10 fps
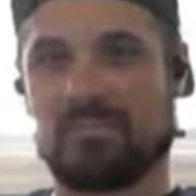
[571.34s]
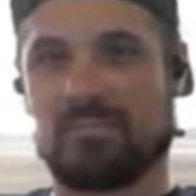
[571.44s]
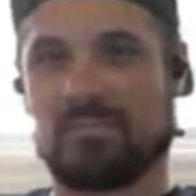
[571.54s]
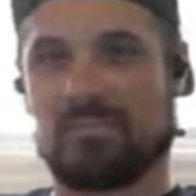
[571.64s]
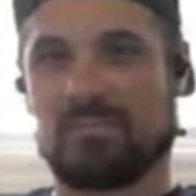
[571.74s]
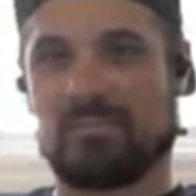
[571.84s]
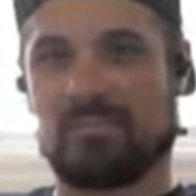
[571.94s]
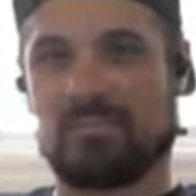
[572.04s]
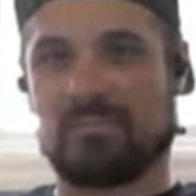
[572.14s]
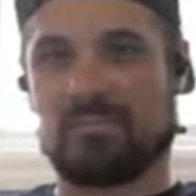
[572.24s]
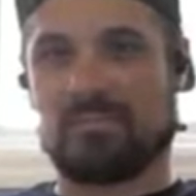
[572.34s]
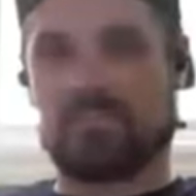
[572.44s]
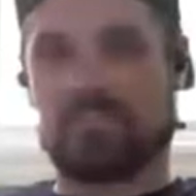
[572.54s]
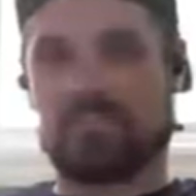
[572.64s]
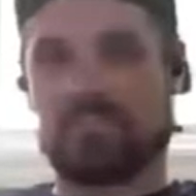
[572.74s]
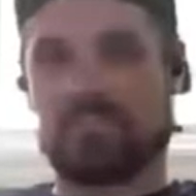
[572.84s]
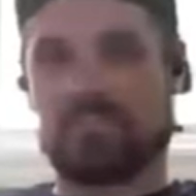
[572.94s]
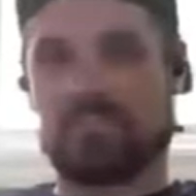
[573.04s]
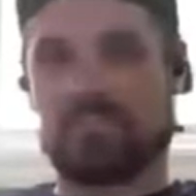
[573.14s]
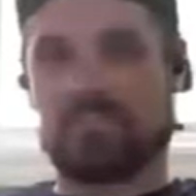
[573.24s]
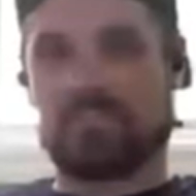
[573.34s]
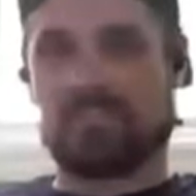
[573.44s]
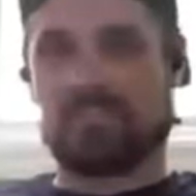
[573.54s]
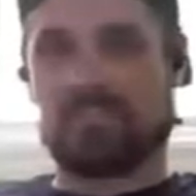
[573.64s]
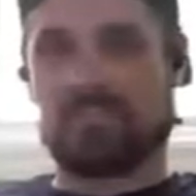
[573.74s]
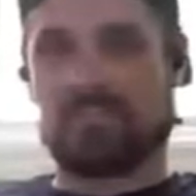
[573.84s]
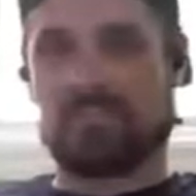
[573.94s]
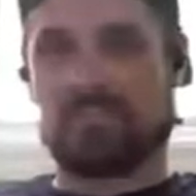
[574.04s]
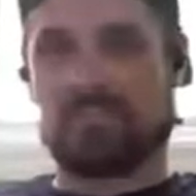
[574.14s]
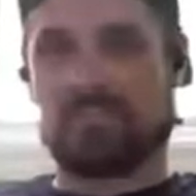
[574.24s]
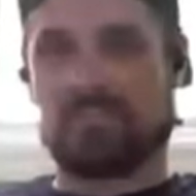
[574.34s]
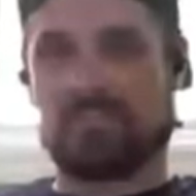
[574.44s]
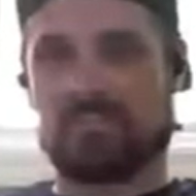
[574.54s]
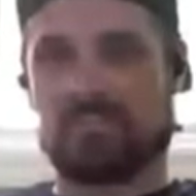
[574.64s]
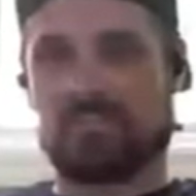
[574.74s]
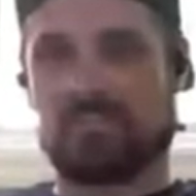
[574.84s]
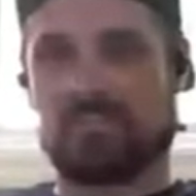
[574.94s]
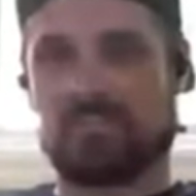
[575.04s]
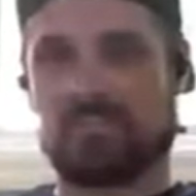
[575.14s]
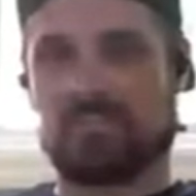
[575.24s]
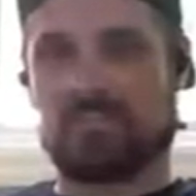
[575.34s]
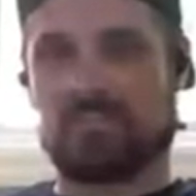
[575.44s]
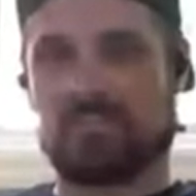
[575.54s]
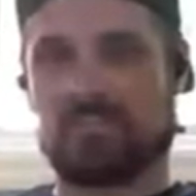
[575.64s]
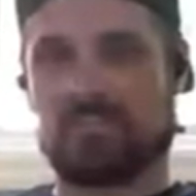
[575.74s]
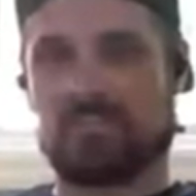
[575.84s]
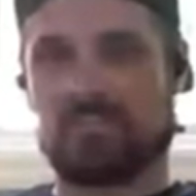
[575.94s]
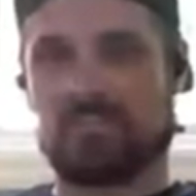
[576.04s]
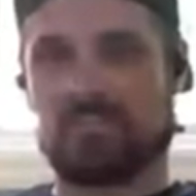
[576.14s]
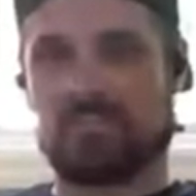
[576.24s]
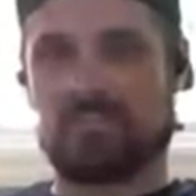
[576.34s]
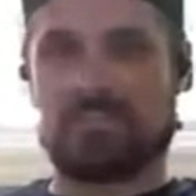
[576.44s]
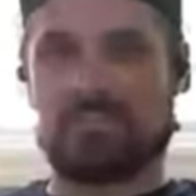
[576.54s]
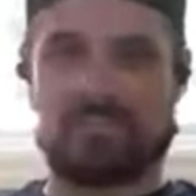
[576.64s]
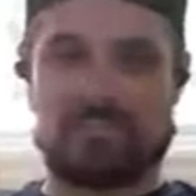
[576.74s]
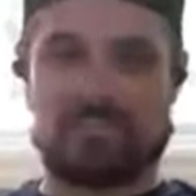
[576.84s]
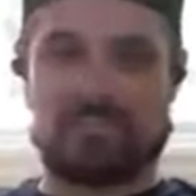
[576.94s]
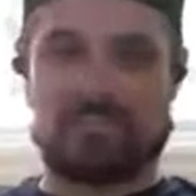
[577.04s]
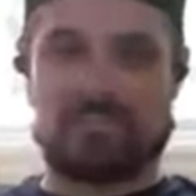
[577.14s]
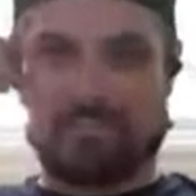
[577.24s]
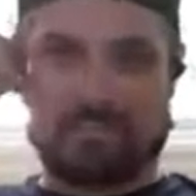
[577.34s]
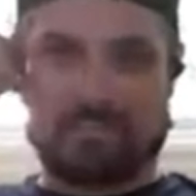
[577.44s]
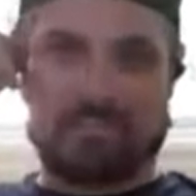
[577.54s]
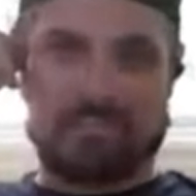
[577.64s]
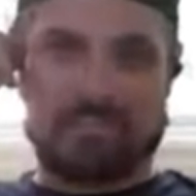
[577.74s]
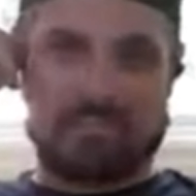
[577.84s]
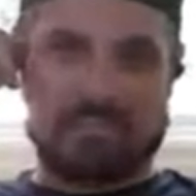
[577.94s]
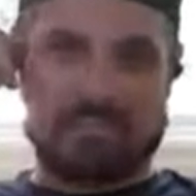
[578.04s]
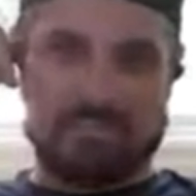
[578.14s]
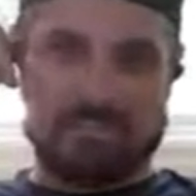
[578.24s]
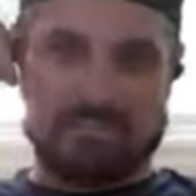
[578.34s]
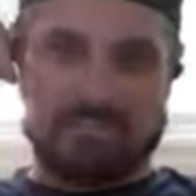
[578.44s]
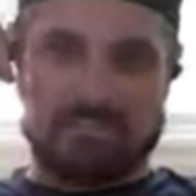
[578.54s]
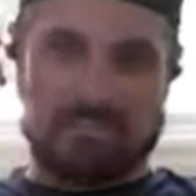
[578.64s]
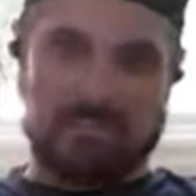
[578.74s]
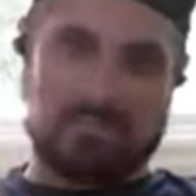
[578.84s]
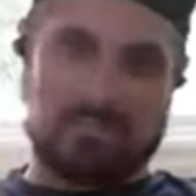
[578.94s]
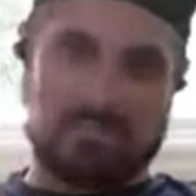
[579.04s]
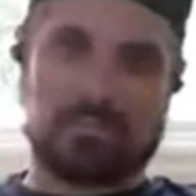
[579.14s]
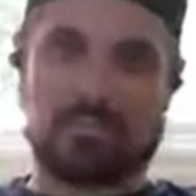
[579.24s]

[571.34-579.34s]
This person isn't speaking.